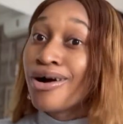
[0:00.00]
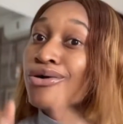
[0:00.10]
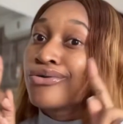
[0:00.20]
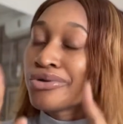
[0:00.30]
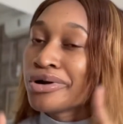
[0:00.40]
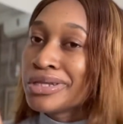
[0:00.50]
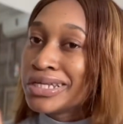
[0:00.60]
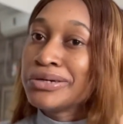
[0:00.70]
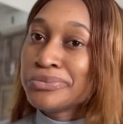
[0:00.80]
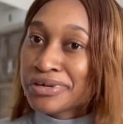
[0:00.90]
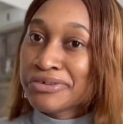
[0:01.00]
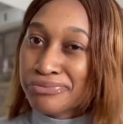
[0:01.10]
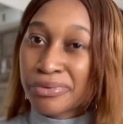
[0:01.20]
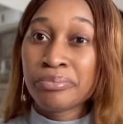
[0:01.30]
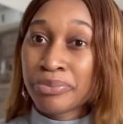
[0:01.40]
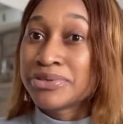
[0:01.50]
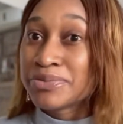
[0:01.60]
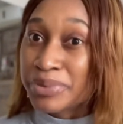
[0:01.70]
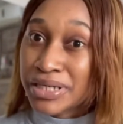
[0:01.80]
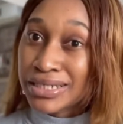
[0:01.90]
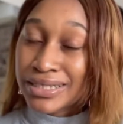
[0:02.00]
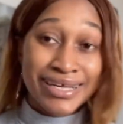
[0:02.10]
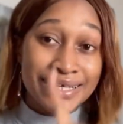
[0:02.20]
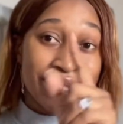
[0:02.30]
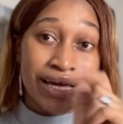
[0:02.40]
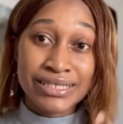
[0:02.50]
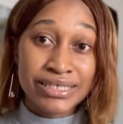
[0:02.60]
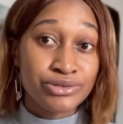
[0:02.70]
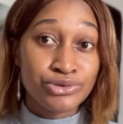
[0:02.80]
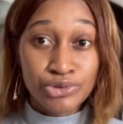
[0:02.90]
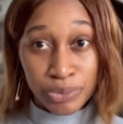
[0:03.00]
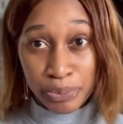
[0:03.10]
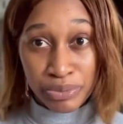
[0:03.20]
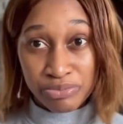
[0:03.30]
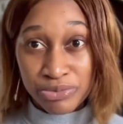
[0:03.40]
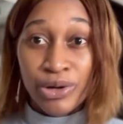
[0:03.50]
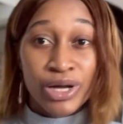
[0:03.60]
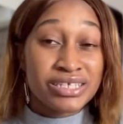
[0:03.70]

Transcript: Run away from postpaid. That's how they do people.